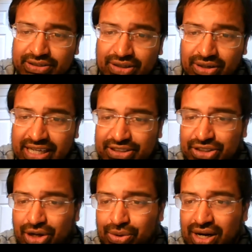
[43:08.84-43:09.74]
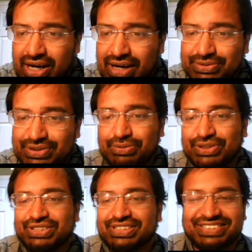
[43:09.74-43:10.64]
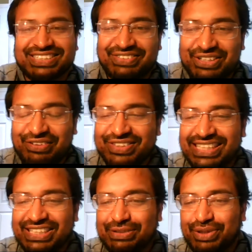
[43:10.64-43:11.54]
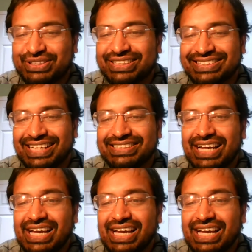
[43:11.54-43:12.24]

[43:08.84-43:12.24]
Okay, so they're just having a conversation amongst themselves.